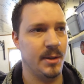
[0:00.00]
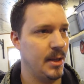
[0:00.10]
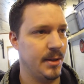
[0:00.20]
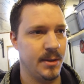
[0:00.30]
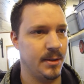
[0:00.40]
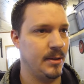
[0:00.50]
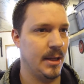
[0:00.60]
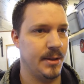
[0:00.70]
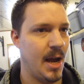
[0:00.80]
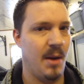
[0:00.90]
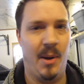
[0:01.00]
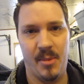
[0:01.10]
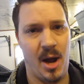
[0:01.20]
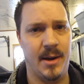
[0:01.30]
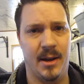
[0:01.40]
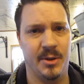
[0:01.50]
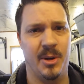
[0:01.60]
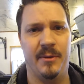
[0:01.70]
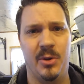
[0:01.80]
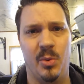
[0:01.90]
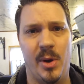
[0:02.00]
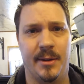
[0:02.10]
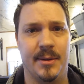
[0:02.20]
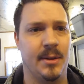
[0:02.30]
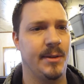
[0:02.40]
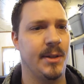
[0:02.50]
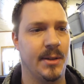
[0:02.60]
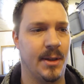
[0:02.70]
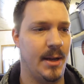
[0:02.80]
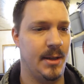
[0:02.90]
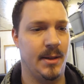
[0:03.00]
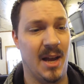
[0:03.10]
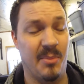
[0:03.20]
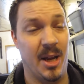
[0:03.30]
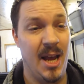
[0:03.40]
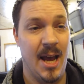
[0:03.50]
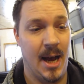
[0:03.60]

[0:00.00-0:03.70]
It's out of my mind now. It's been a few weeks since I did that, but